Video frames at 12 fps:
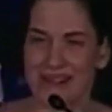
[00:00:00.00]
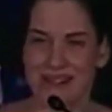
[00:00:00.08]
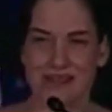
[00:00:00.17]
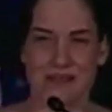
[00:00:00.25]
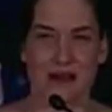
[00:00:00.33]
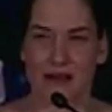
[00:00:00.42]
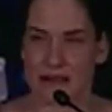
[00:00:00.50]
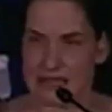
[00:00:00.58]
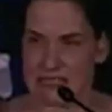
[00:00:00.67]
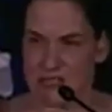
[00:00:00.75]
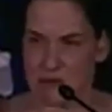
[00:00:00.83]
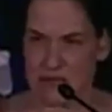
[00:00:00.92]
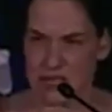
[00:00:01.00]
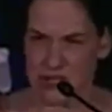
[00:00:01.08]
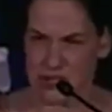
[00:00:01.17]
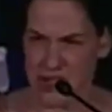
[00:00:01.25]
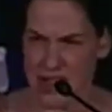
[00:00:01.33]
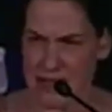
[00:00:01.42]
does not need to be
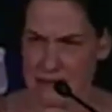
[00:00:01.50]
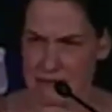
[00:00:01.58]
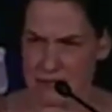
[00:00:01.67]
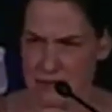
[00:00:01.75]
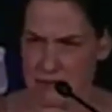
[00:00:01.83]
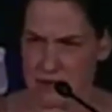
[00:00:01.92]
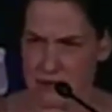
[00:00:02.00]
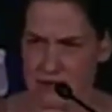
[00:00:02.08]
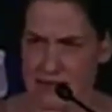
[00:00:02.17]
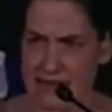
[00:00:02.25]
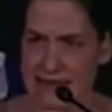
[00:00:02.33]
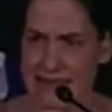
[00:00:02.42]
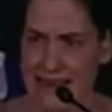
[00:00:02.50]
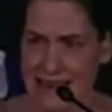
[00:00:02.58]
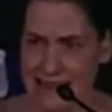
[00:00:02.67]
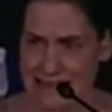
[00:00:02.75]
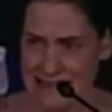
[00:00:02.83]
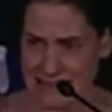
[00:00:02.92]
shamed, merely
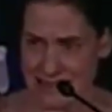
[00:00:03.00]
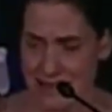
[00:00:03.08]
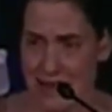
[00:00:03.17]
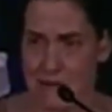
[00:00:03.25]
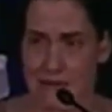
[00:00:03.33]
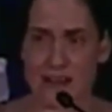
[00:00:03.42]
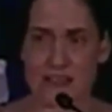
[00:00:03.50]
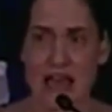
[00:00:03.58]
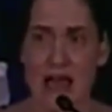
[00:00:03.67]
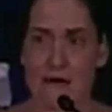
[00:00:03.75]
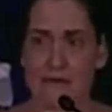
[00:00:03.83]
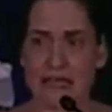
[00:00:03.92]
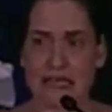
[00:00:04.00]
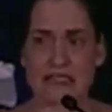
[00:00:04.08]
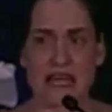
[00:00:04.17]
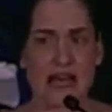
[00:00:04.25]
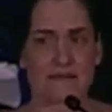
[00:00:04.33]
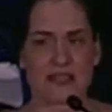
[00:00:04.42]
guided. Because how many
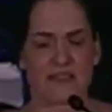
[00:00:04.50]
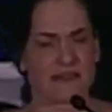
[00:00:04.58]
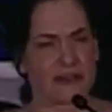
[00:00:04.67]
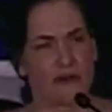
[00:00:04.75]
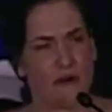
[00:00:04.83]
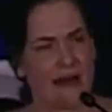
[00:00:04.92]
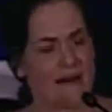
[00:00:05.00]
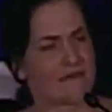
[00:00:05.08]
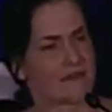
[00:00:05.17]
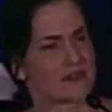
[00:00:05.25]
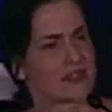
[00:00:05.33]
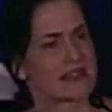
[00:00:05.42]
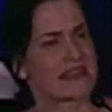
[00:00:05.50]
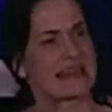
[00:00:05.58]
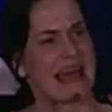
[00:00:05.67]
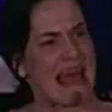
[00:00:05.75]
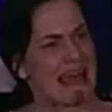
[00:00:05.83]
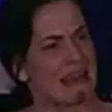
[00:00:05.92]
times have you ever
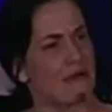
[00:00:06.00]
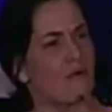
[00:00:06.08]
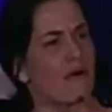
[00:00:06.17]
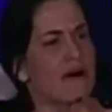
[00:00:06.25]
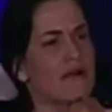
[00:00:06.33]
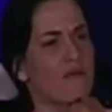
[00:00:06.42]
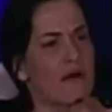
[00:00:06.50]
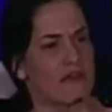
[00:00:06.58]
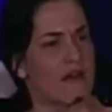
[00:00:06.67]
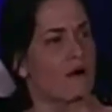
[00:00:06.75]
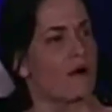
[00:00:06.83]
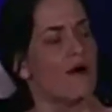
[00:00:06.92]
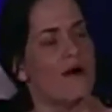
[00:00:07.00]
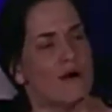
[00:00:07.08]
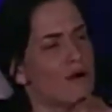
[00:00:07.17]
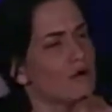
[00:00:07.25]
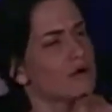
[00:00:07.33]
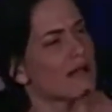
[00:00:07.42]
seen anyone with a,
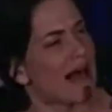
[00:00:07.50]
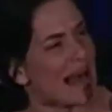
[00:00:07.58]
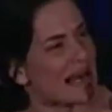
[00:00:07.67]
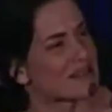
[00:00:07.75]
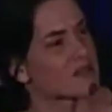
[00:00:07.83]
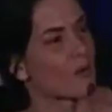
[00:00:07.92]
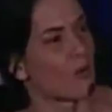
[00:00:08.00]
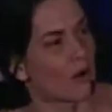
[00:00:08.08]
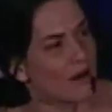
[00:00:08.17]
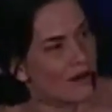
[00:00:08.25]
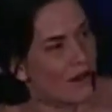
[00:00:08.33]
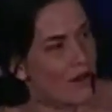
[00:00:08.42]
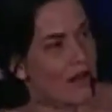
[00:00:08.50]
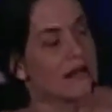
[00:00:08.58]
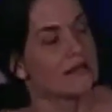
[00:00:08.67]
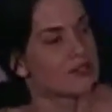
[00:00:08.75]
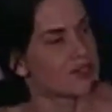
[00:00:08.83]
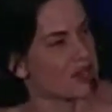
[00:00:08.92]
who lacks will
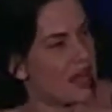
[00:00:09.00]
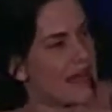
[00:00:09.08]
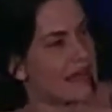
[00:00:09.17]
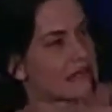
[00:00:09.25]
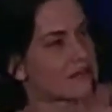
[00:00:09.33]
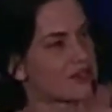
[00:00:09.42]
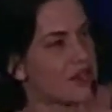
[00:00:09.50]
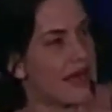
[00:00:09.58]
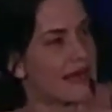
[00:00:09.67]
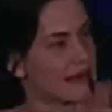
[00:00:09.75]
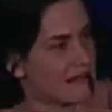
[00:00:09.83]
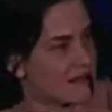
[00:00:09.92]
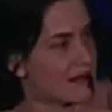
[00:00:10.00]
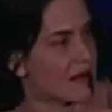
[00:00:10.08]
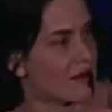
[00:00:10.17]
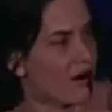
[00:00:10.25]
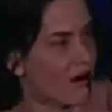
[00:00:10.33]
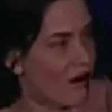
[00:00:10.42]
change anything
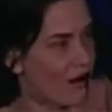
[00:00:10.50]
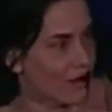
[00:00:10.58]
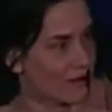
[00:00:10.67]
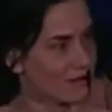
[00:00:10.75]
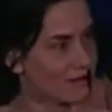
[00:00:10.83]
at all?